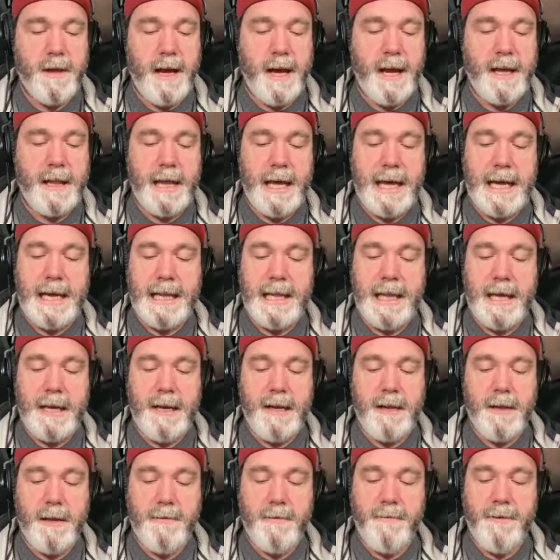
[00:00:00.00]
I like
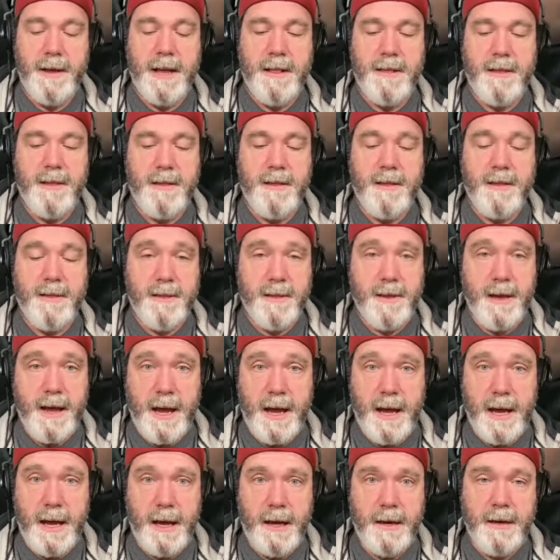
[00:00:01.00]
letting the fates
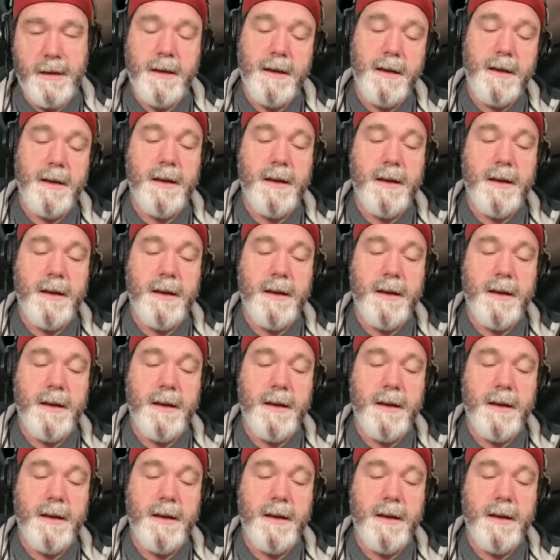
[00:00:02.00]
decide